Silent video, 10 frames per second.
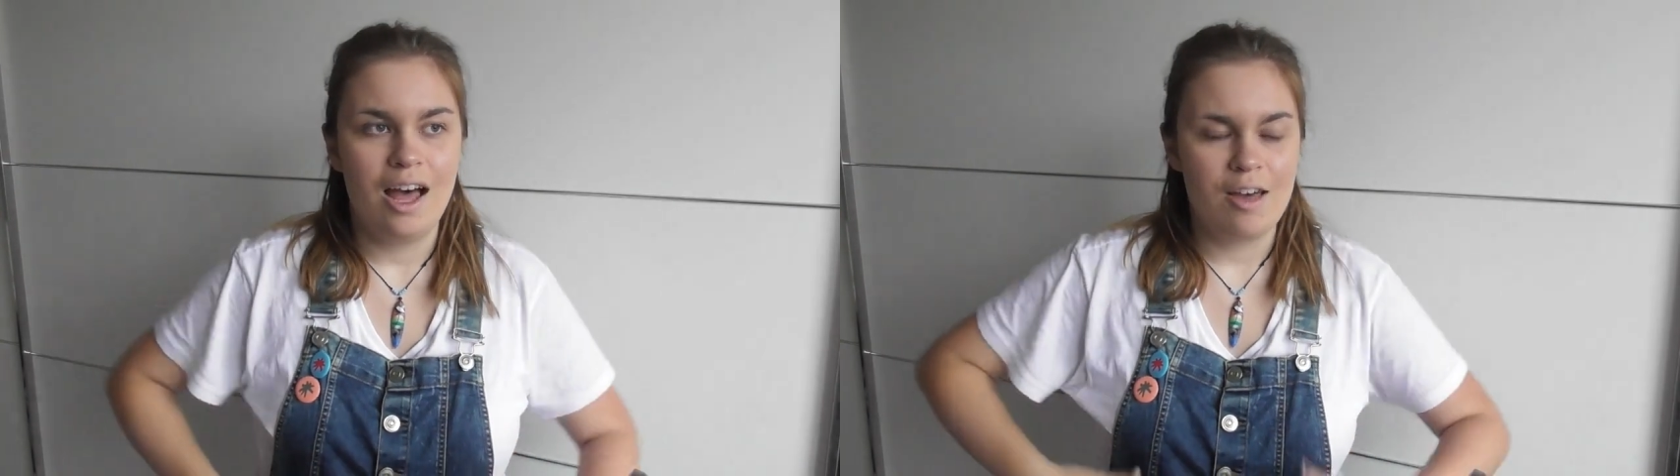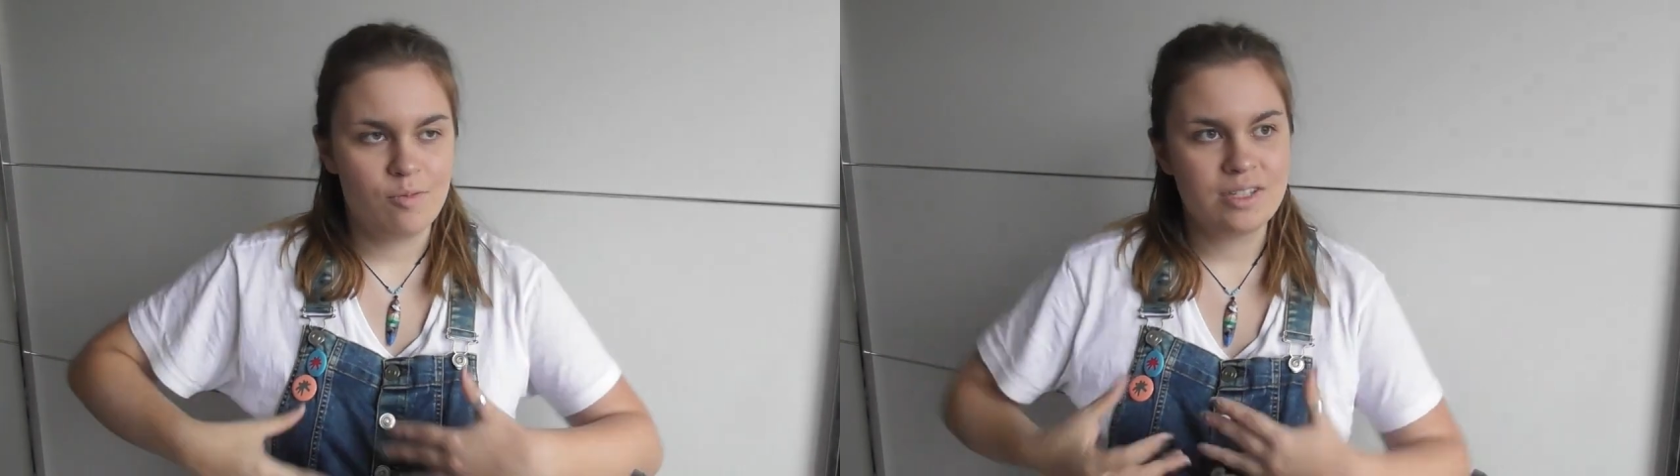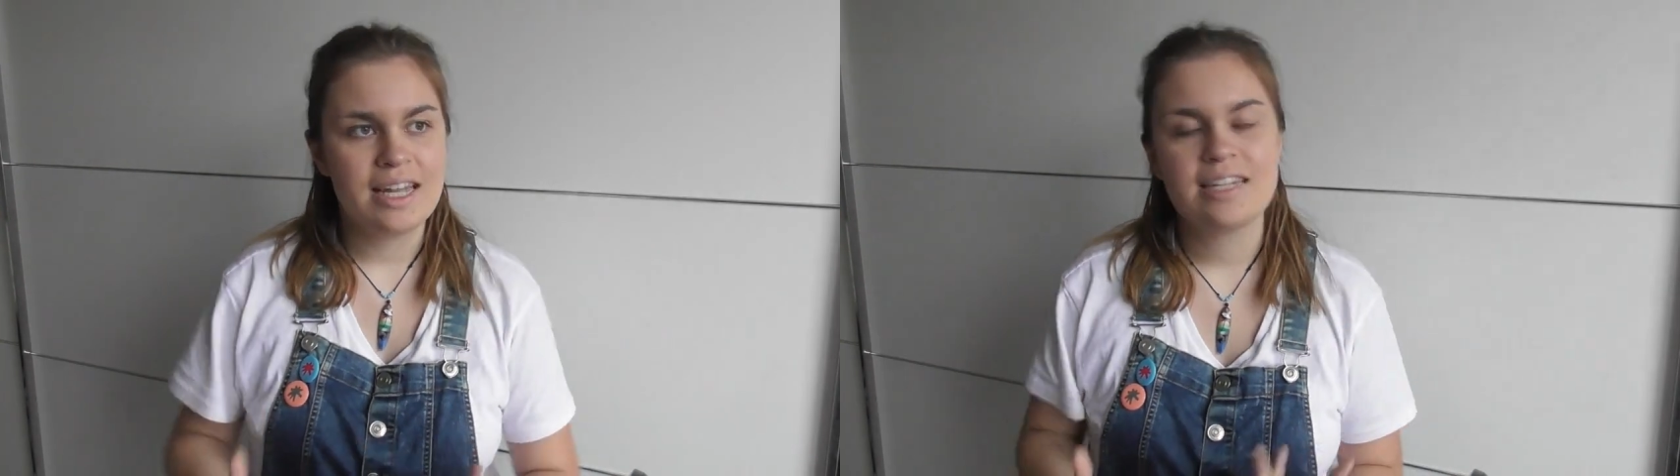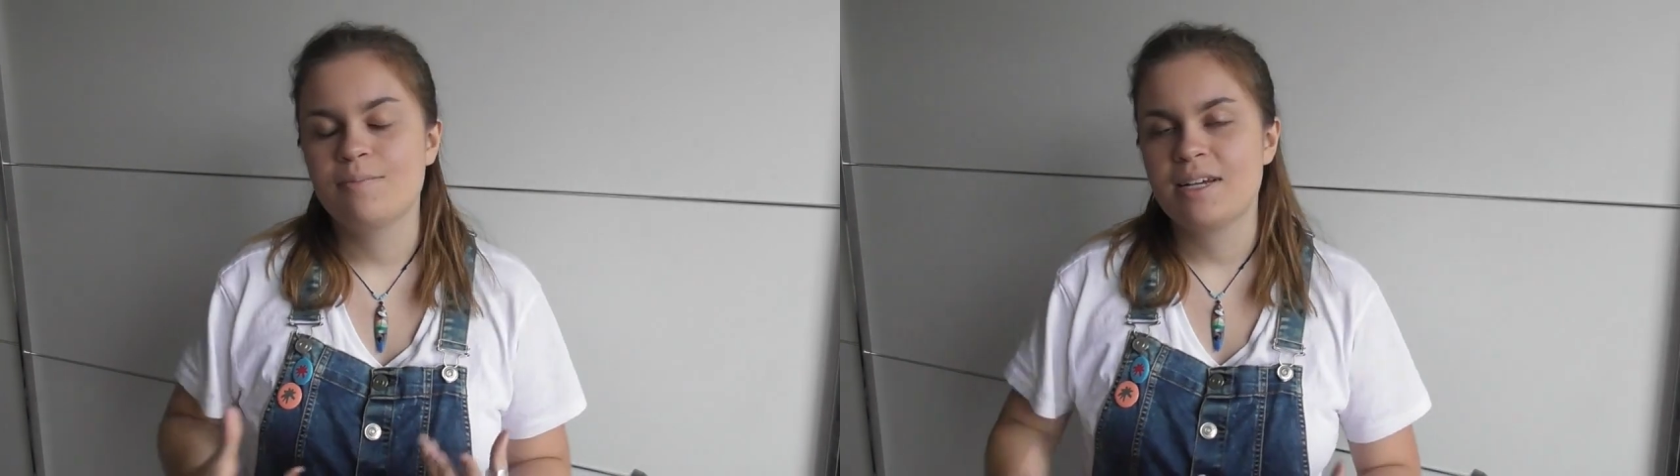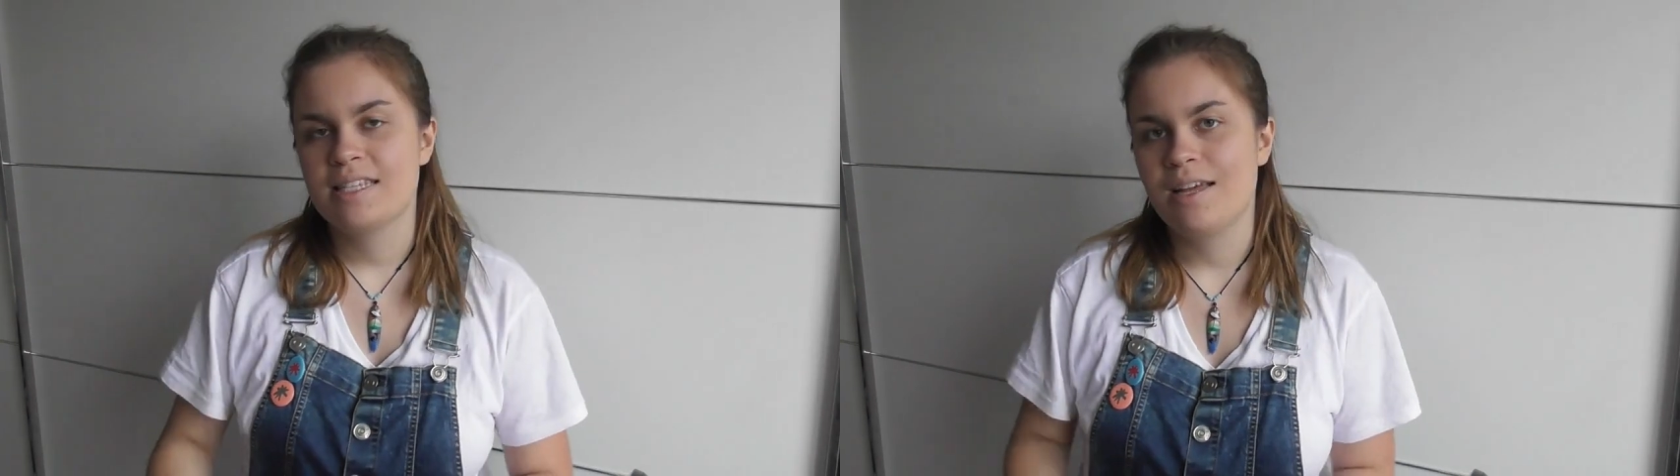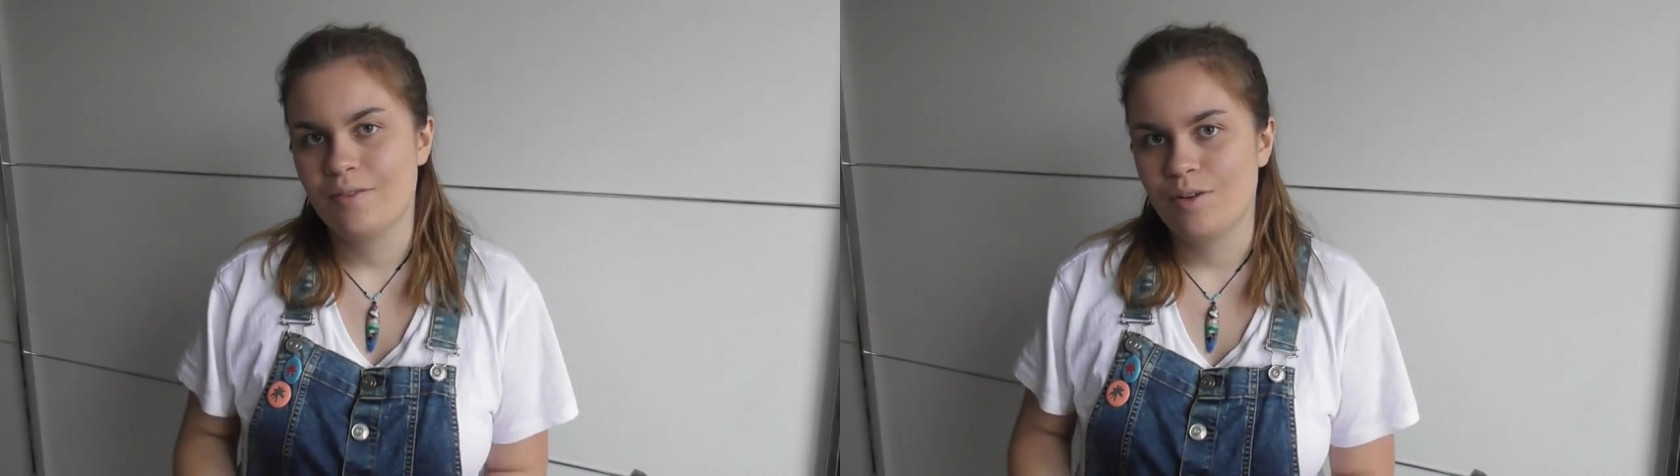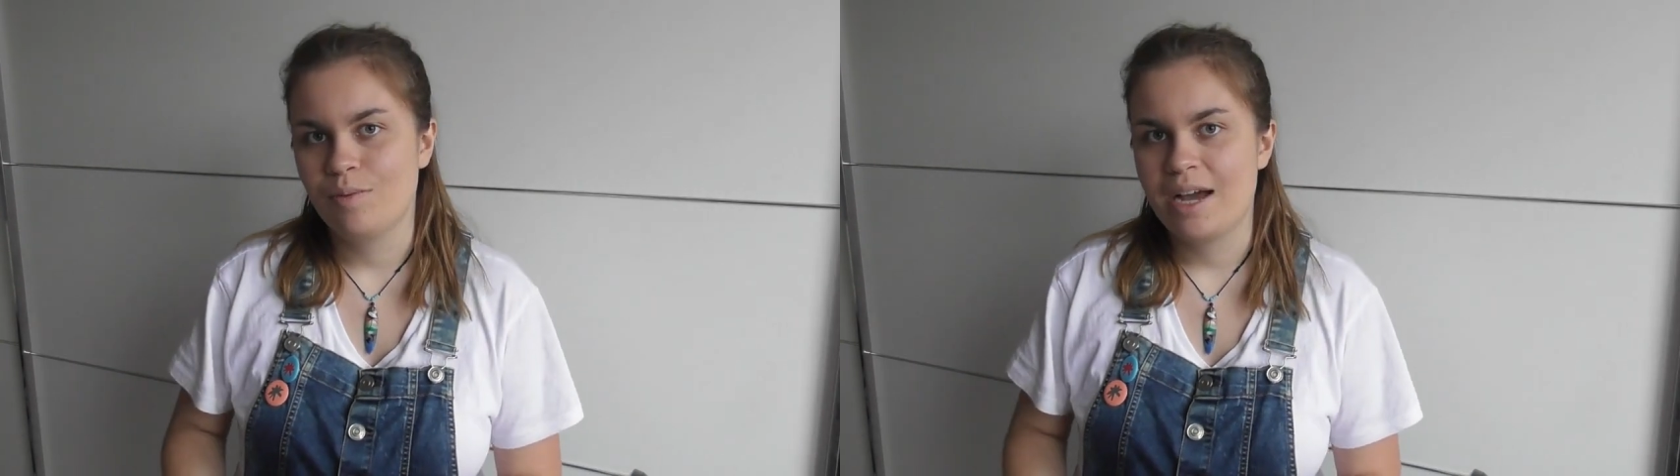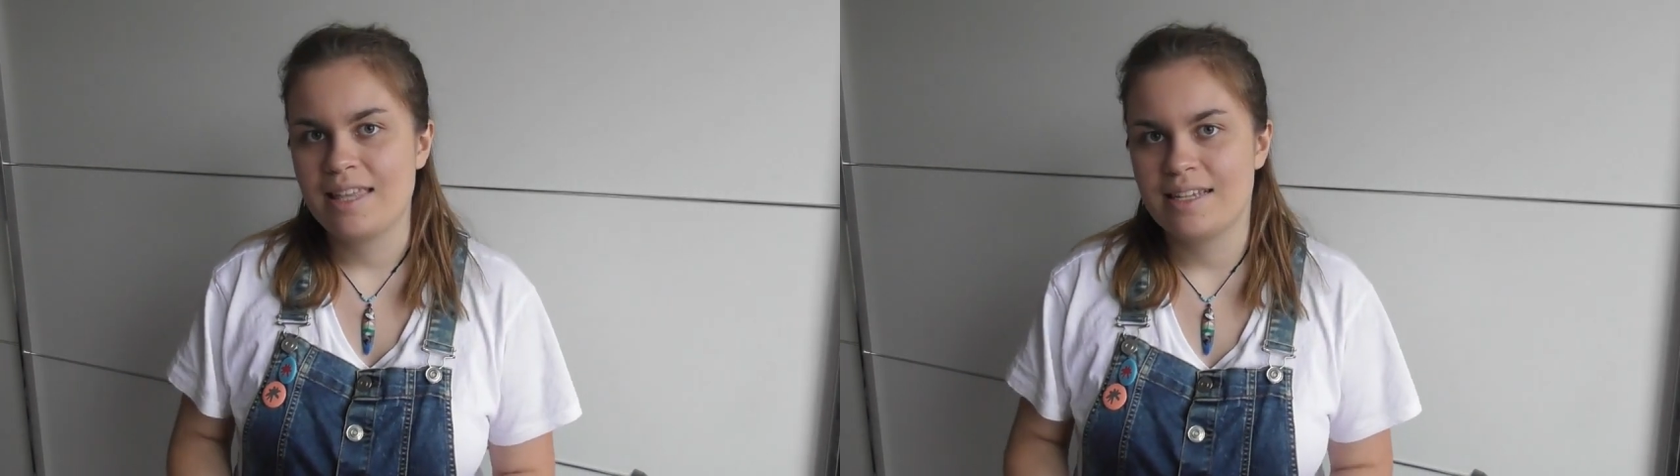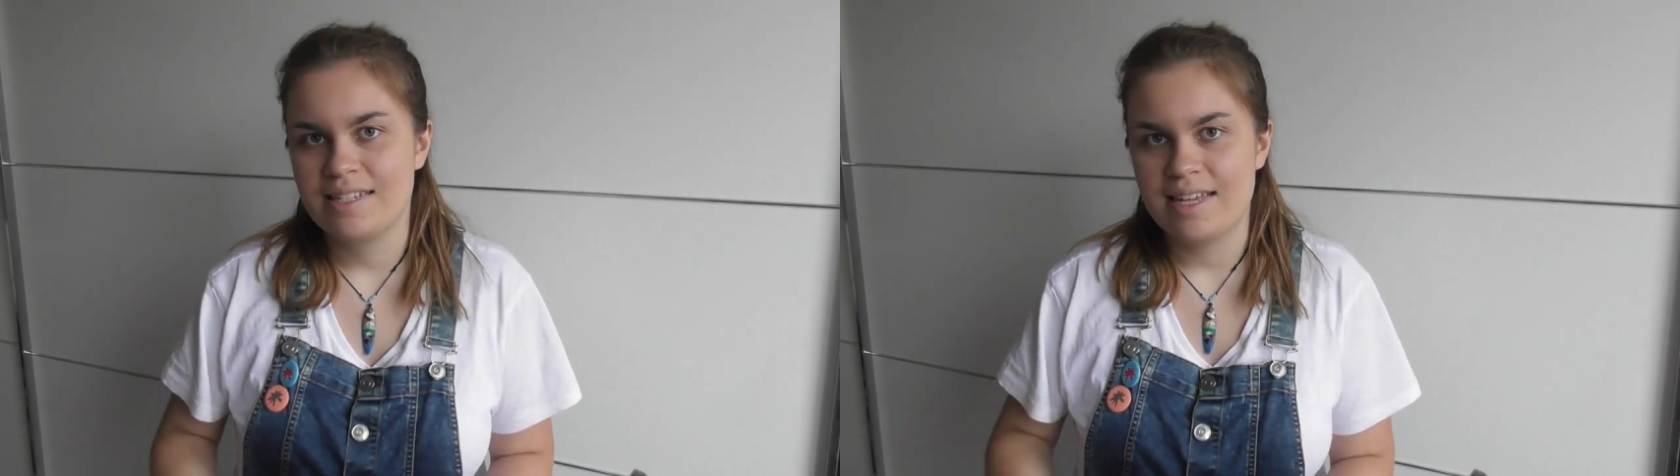I've presented myself in a way that